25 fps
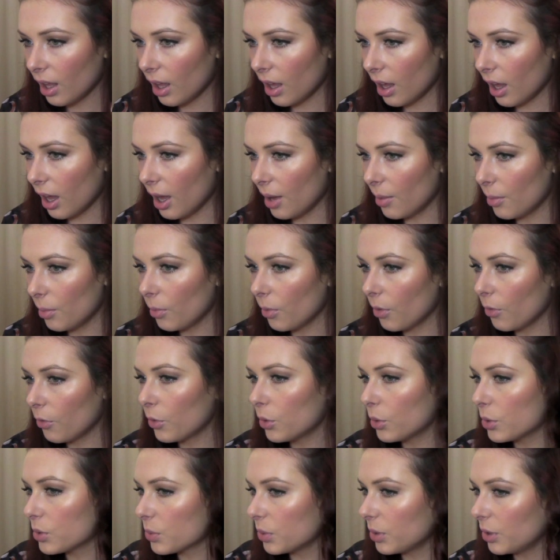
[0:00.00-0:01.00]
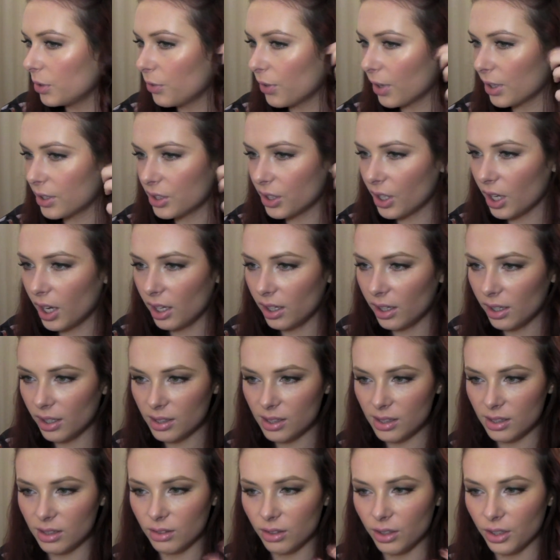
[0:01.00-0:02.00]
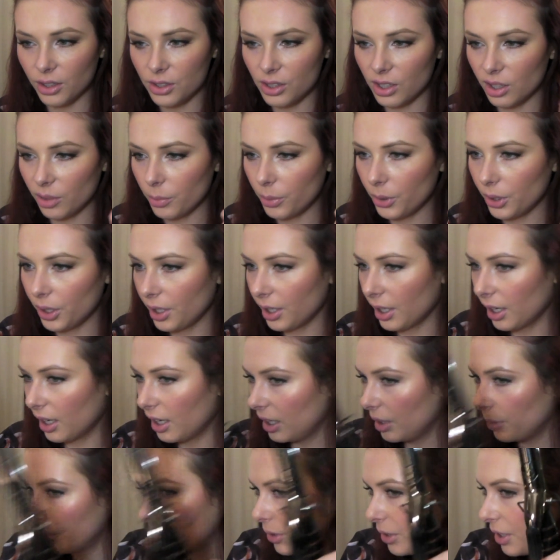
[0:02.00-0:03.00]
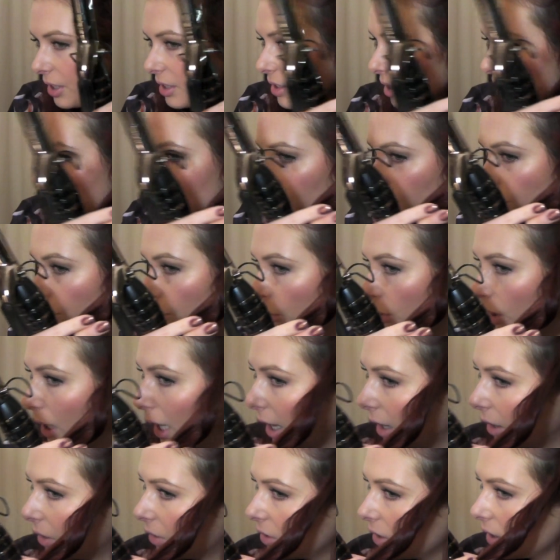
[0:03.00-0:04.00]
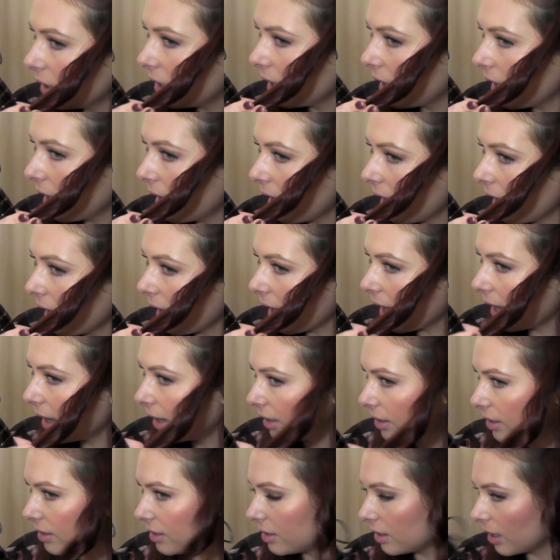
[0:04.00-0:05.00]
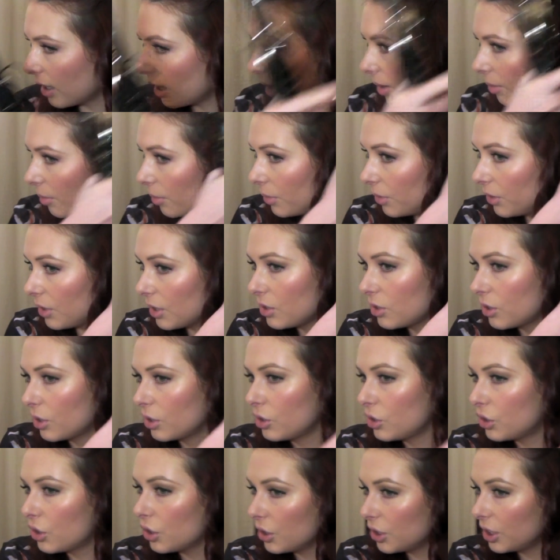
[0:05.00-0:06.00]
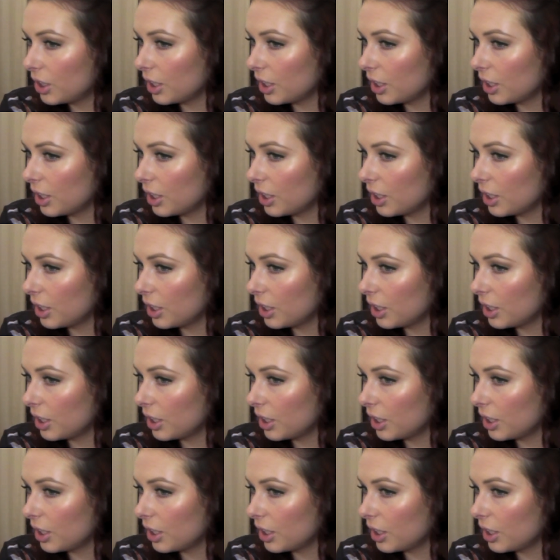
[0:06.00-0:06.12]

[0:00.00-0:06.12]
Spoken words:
Of course, when you first curl it, it's still going to look pretty curly, but these are going to fall out, and this should